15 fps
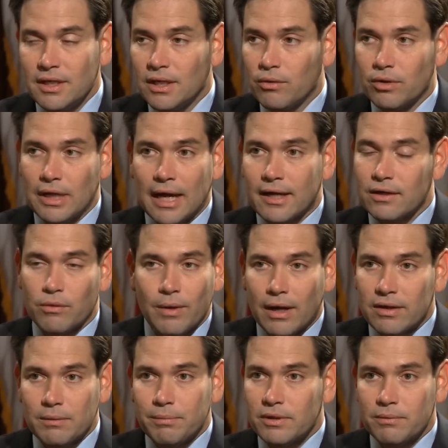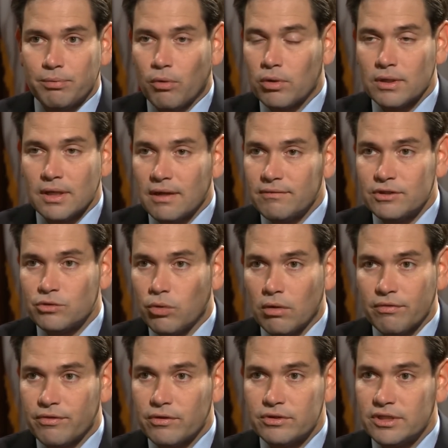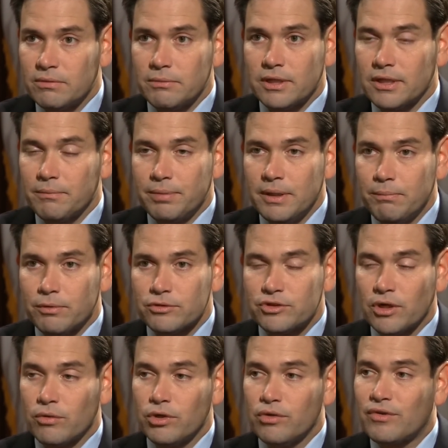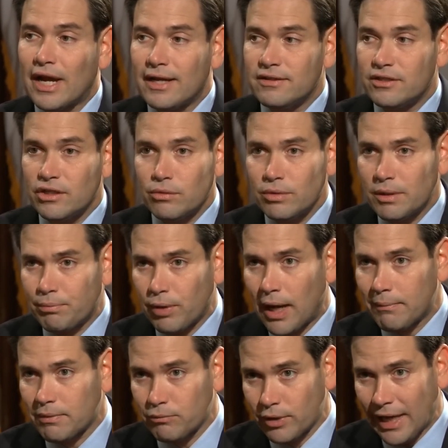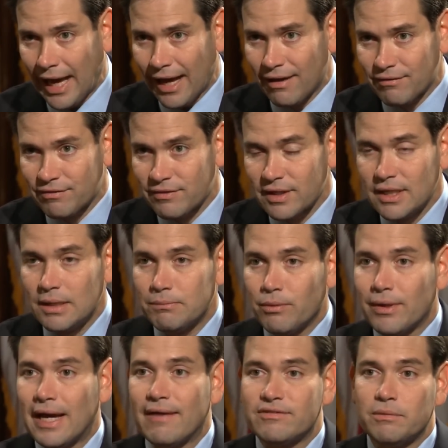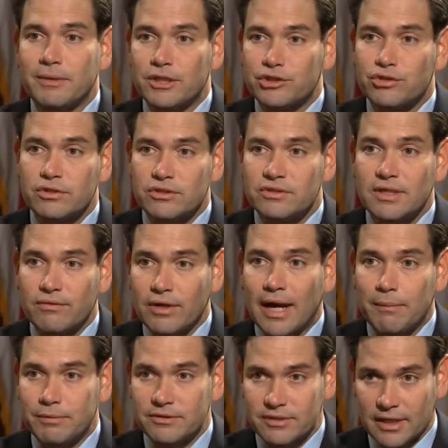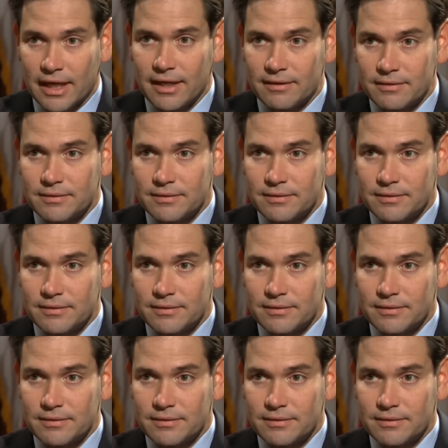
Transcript: We're not going to round up and deport 11, 12, 13 million people. So you've got to deal with the problem we have, but we have to make sure this never happens again.